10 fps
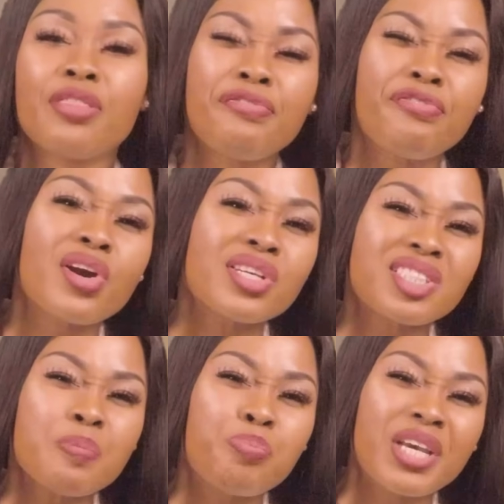The
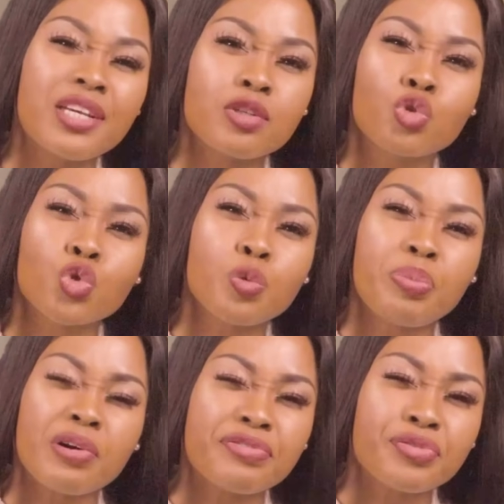first big
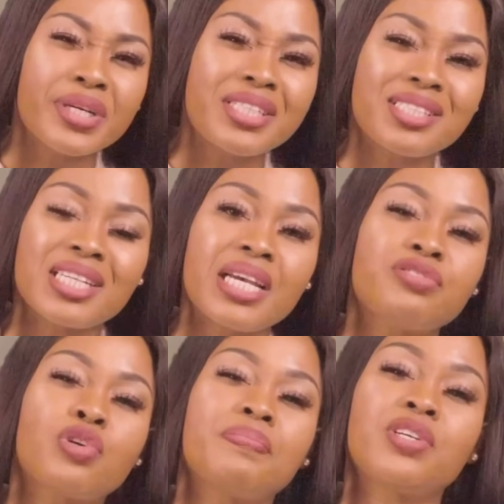group of freed
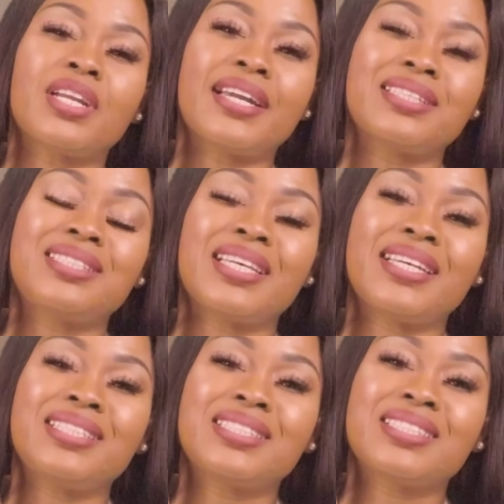slaves from the United
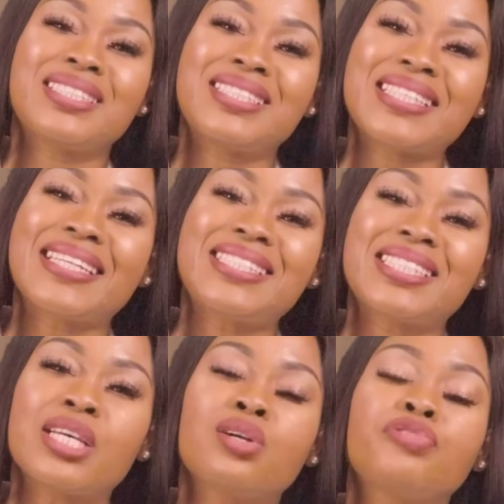States set
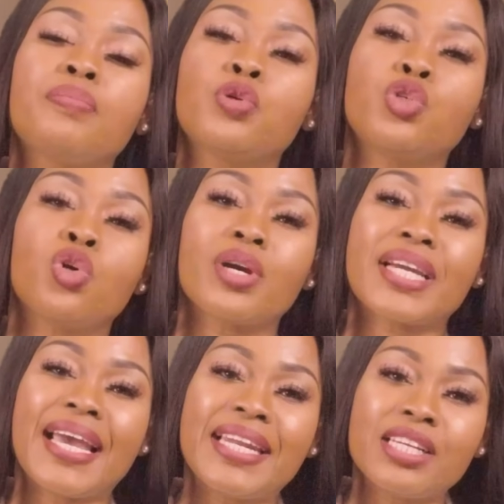sail from New
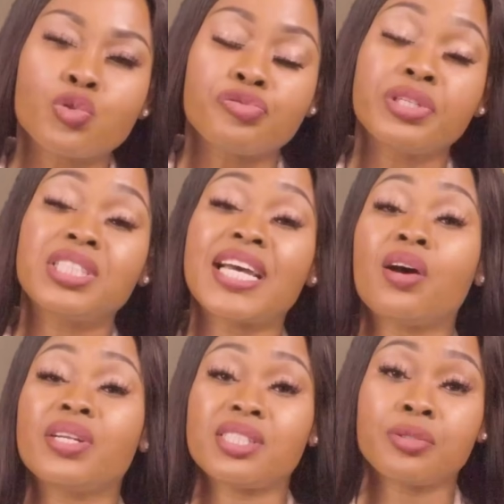York, heading to
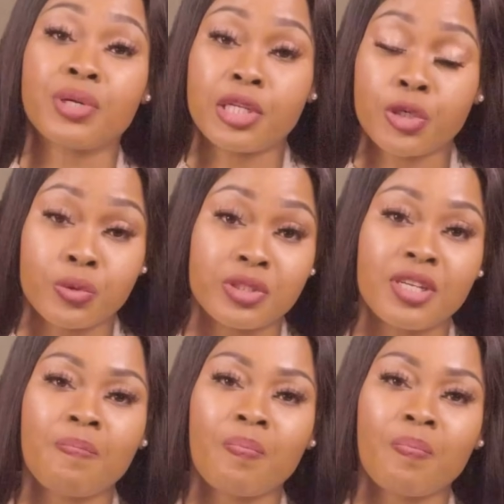Freetown in Sierra Leone.